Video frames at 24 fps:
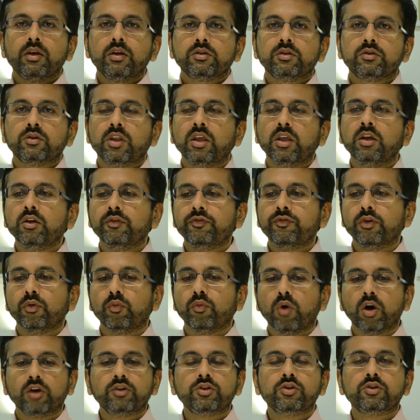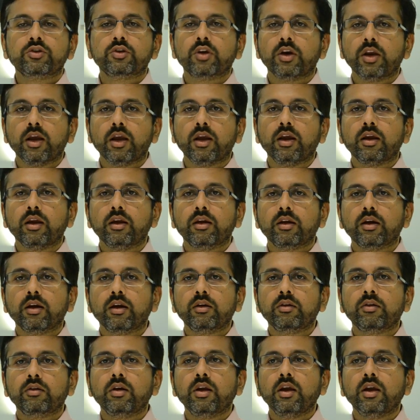So think of your watch today,
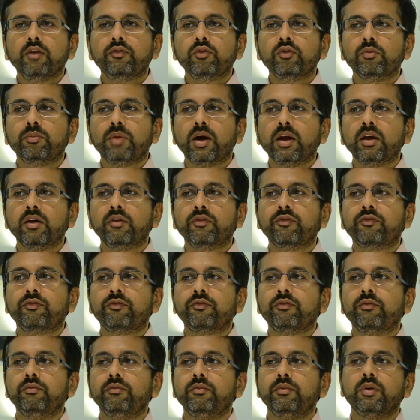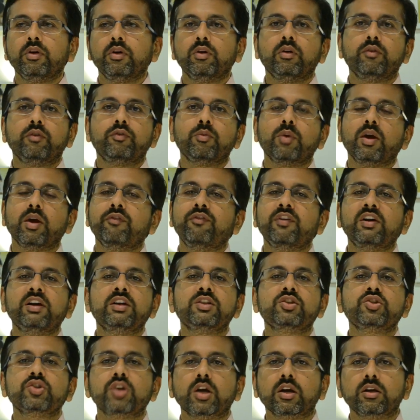right? Today, if you buy a
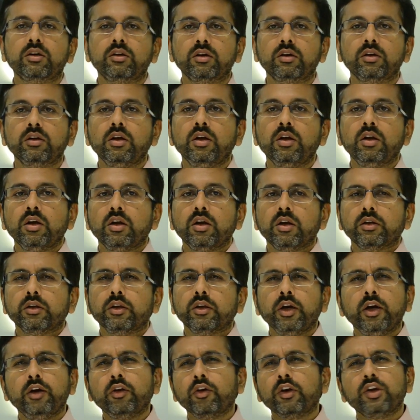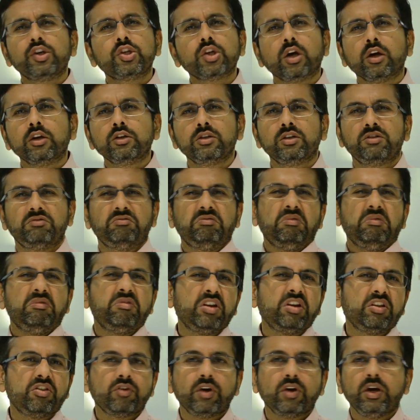fitness tracker, you need to recharge it
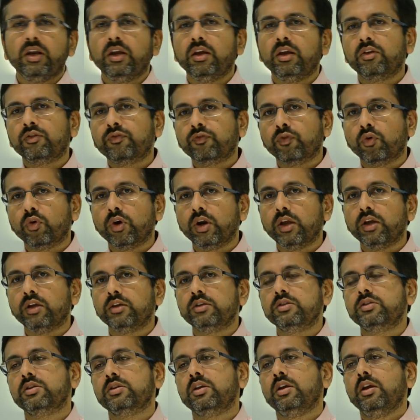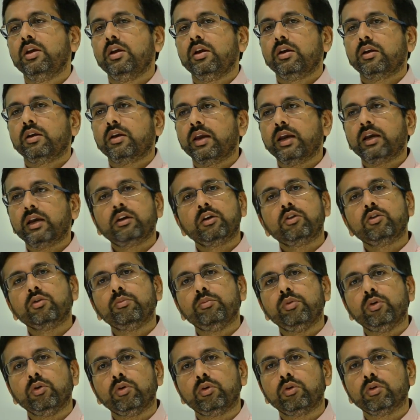every 3 days, 4 days, connected to
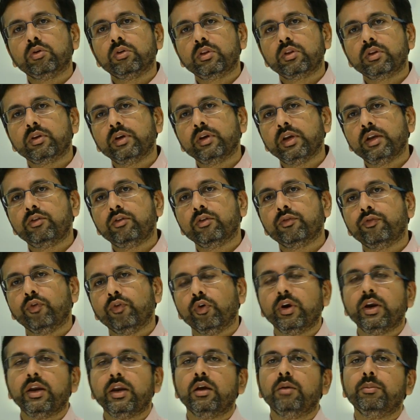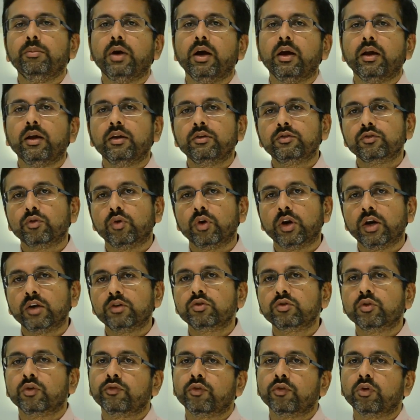Bluetooth, needs your phone nearby, so on
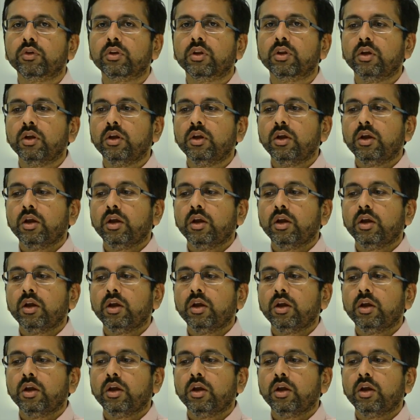and so forth.